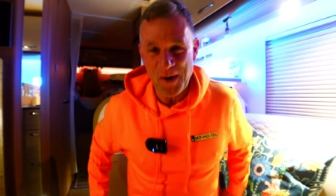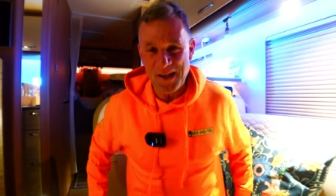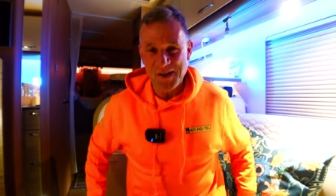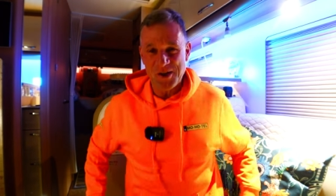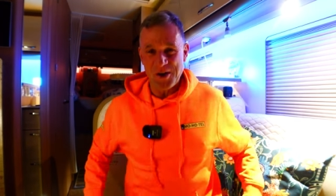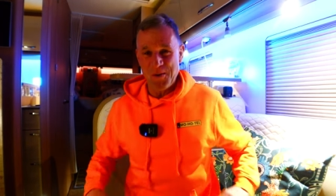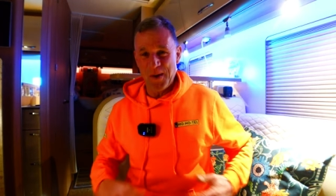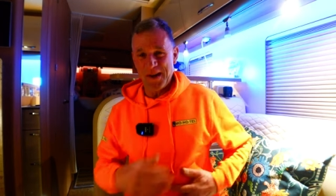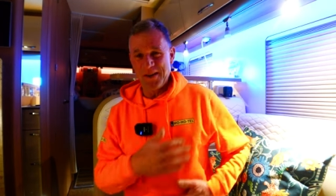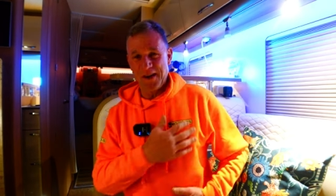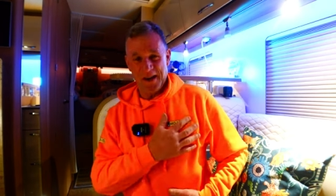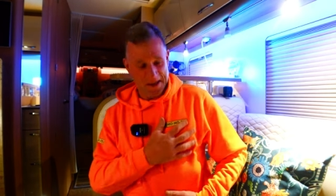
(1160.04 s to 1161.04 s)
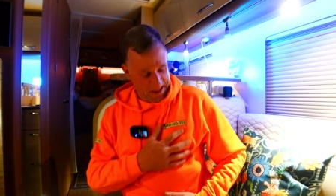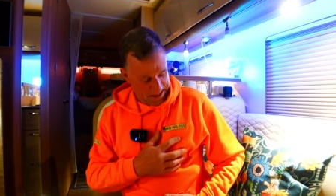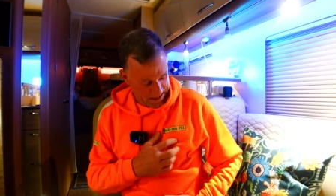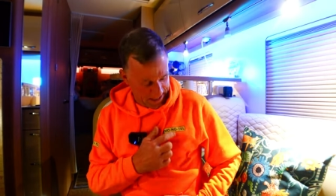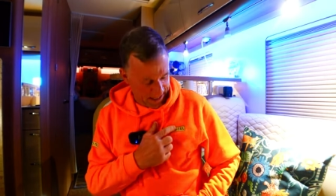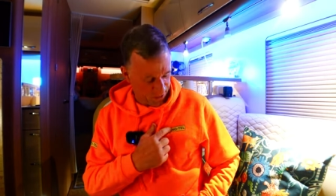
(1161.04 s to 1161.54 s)
into and uh,
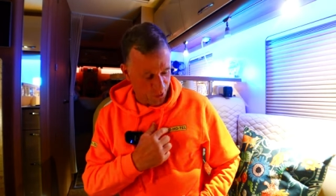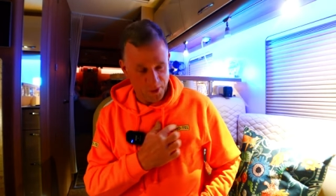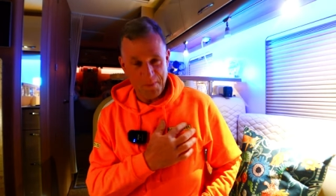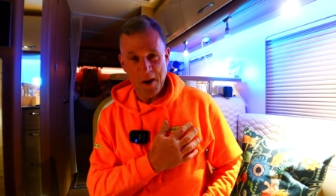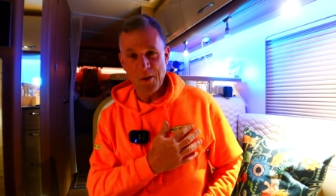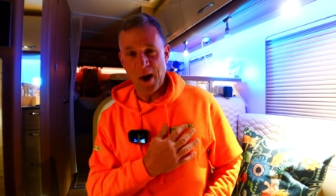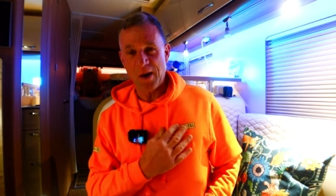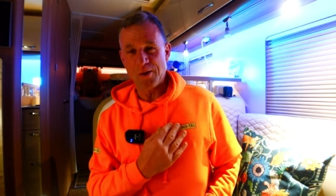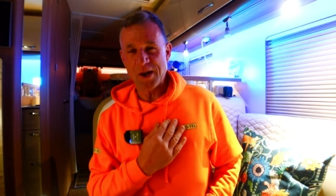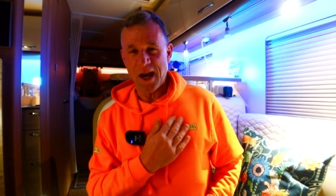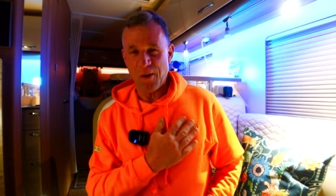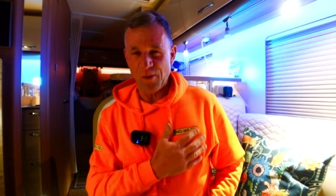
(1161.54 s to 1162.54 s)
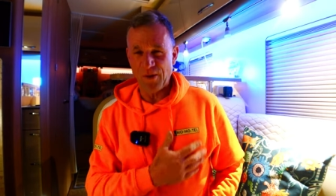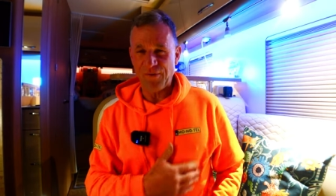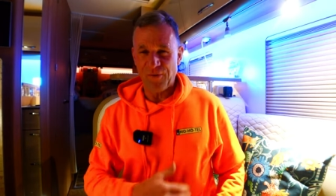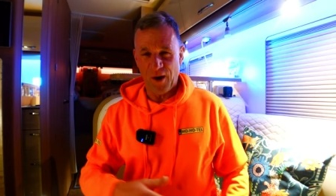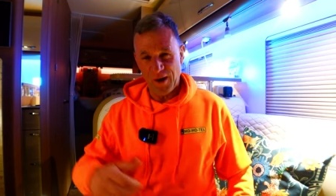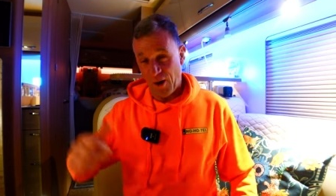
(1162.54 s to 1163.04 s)
yeah, got the Mohotel on the
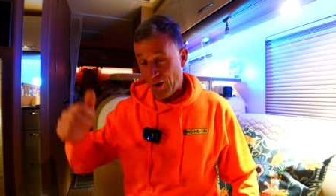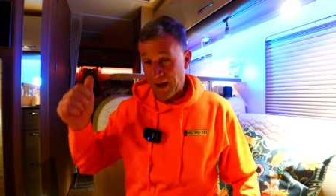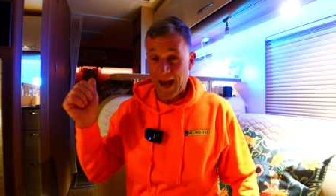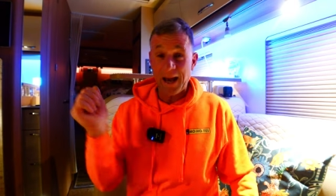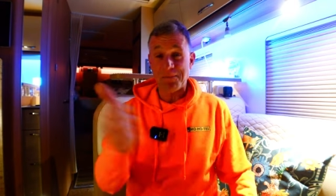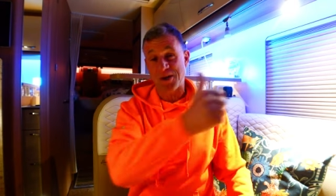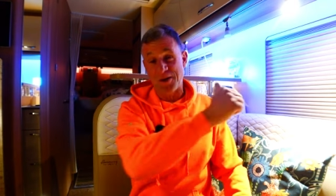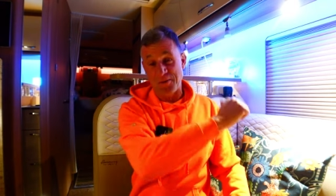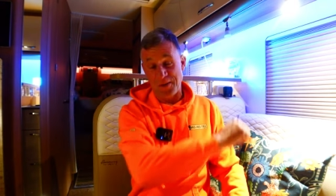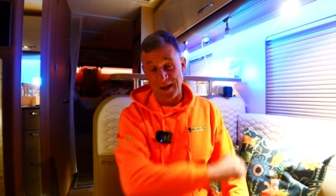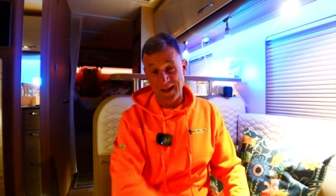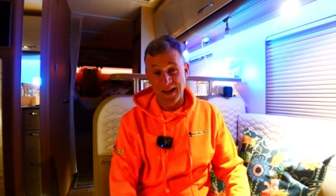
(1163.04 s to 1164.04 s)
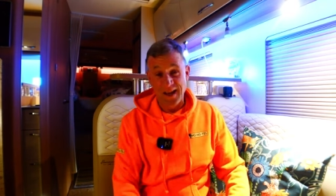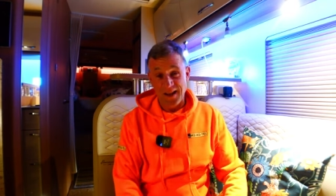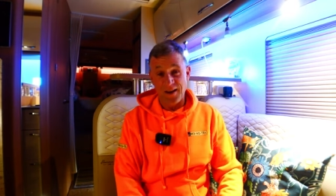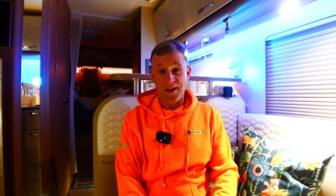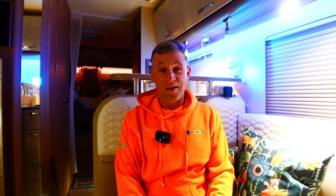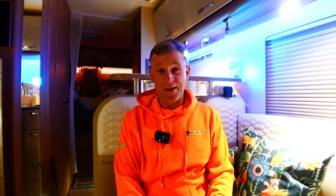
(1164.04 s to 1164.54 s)
front. I absolutely
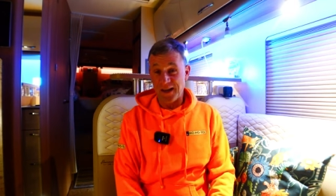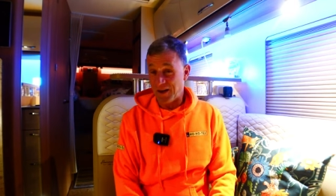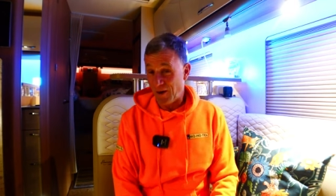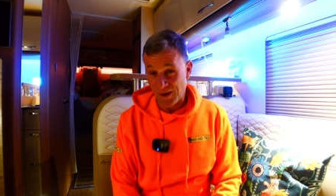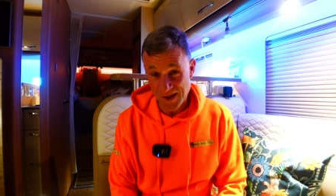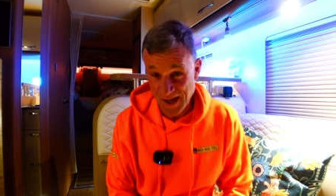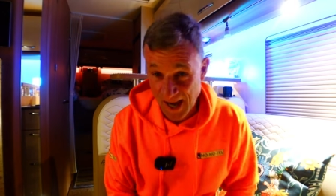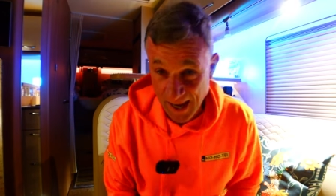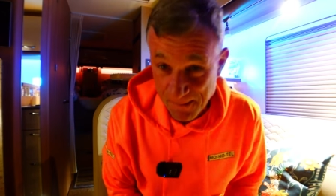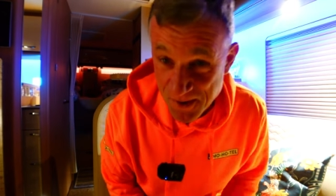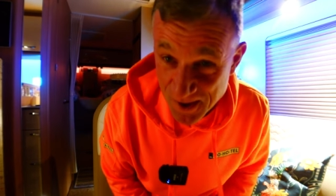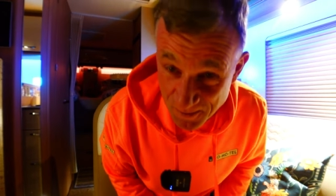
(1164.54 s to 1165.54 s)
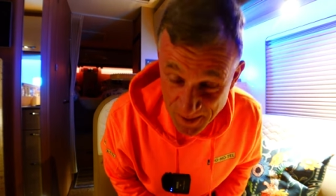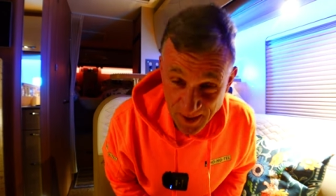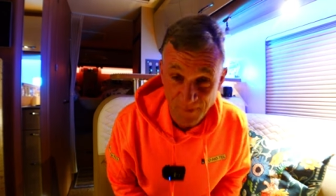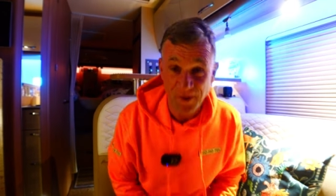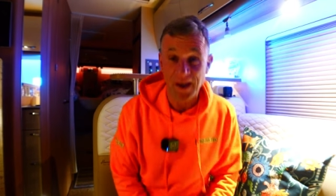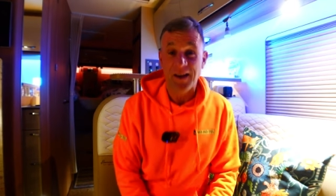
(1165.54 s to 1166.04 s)
love it, guys. Absolutely
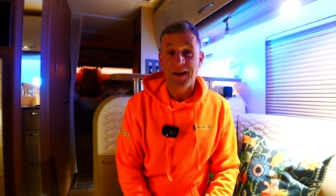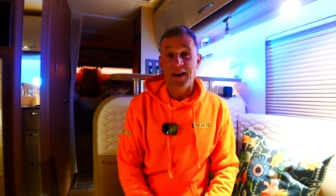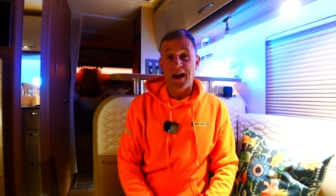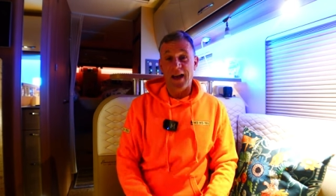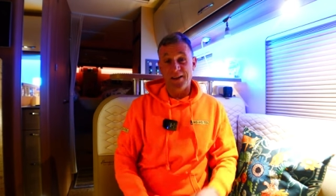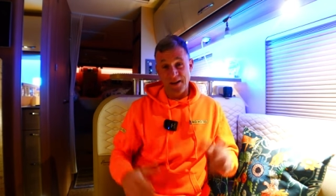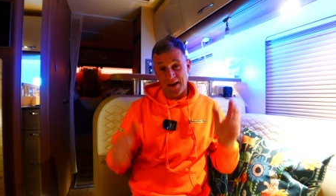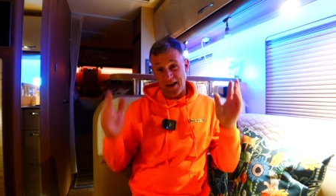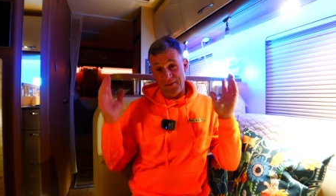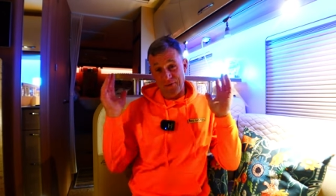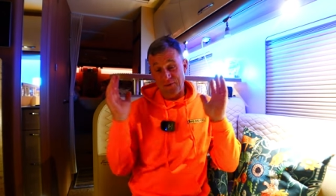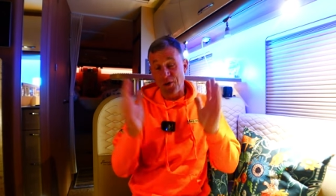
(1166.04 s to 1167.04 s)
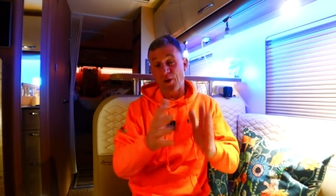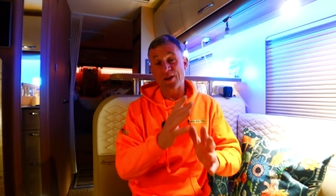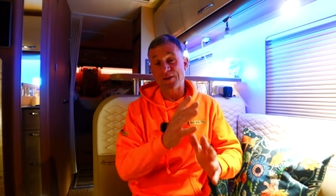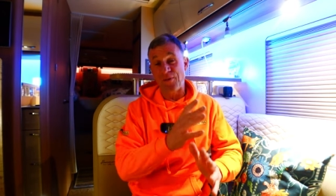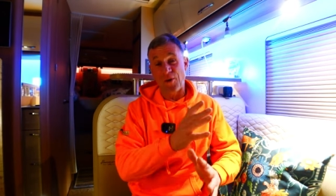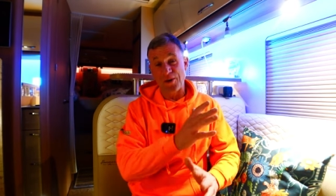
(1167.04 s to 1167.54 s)
love it. And uh, if you've got
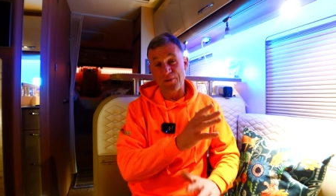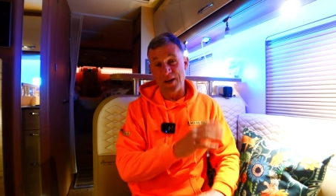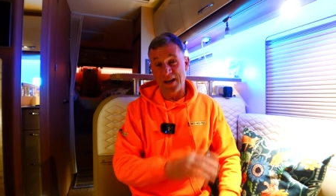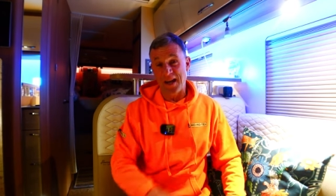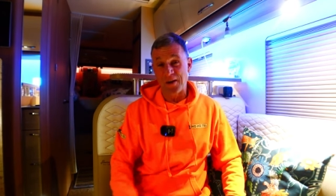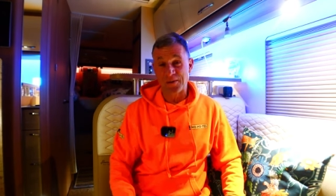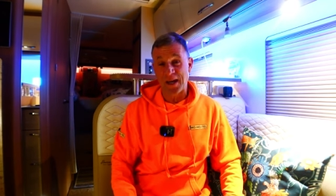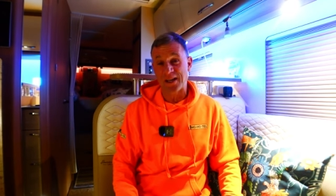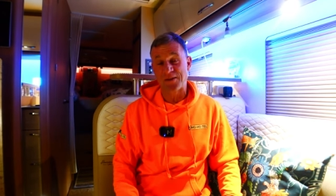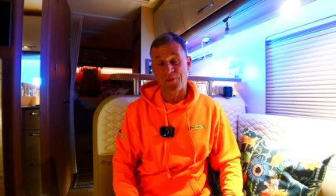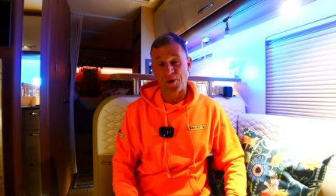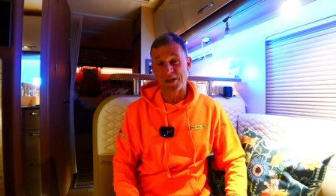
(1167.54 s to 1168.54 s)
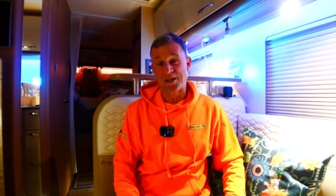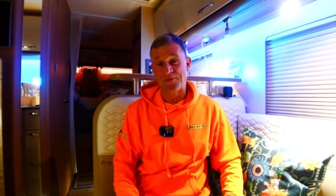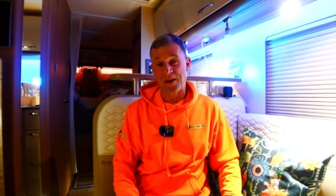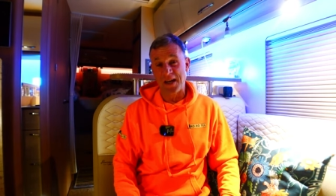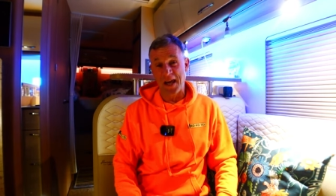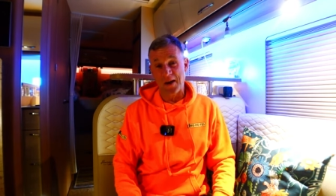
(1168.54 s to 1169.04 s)
this far in the video, thanks for watching this
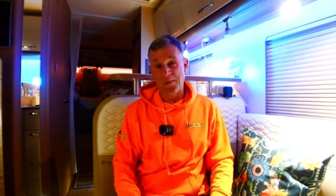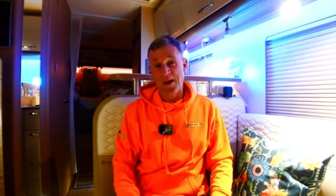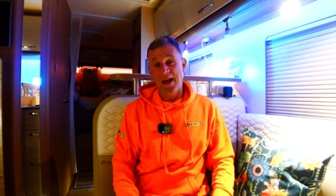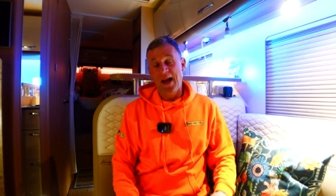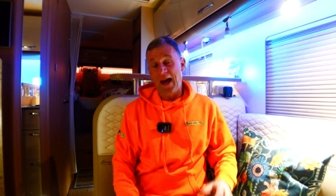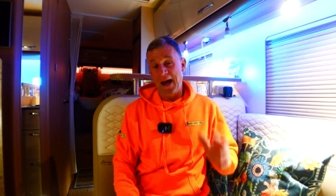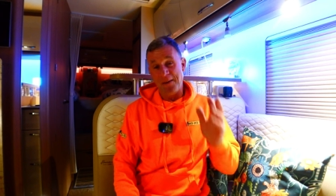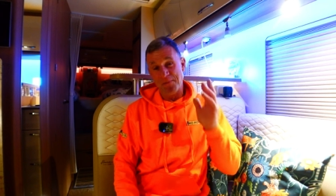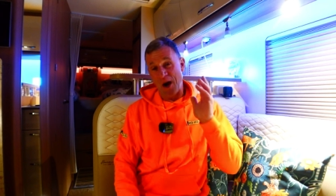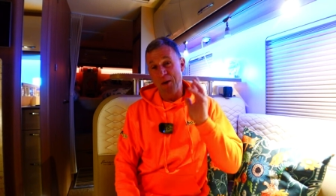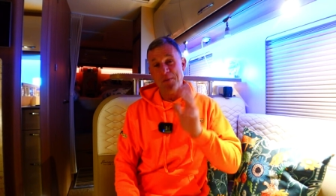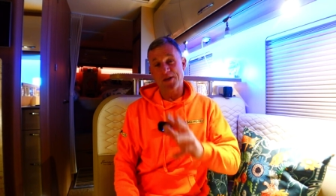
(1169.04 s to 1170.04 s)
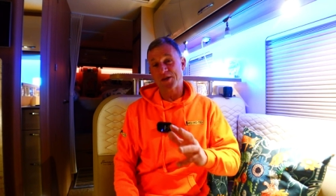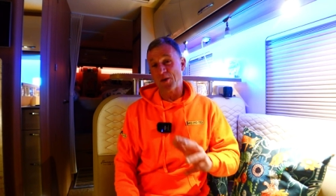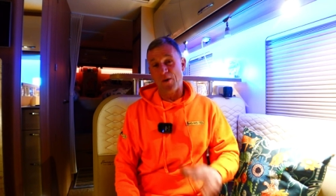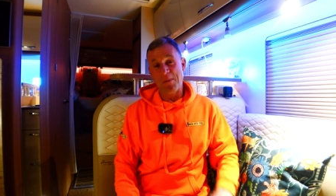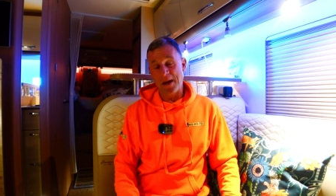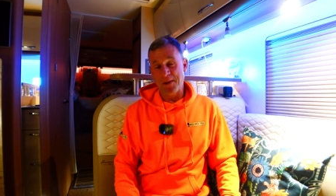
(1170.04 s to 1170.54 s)
video. Um, hope it's
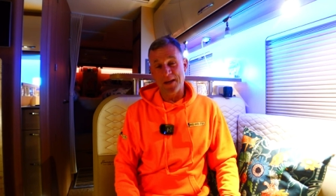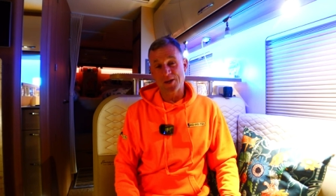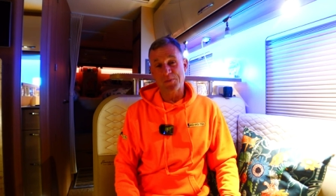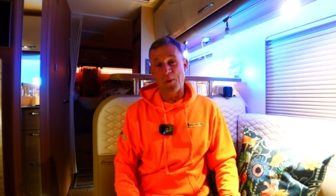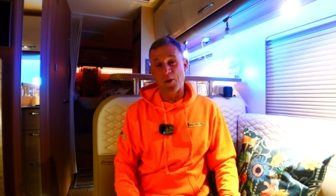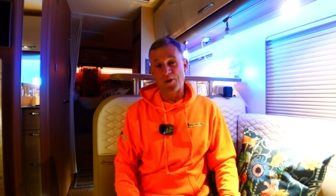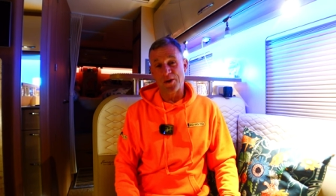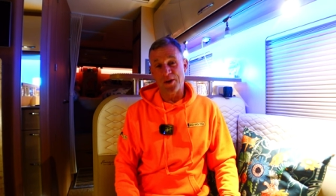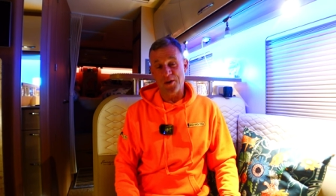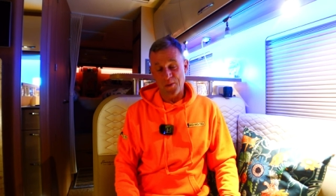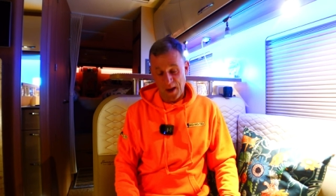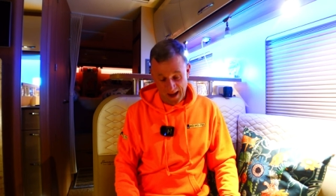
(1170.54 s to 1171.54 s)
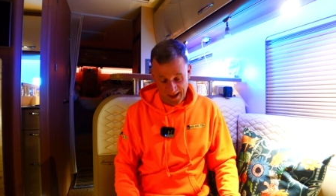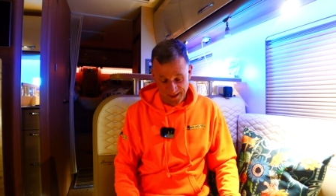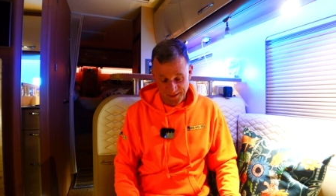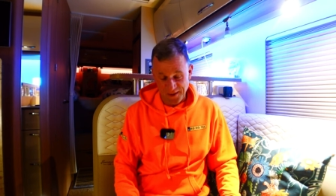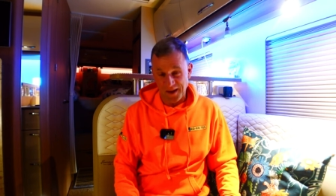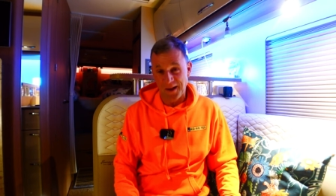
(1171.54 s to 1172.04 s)
sort of maybe inspired you
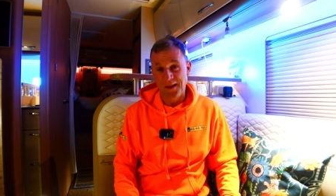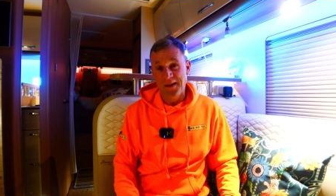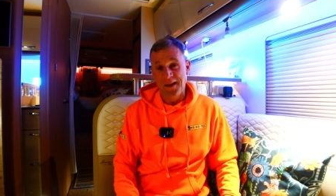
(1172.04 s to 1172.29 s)
and uh,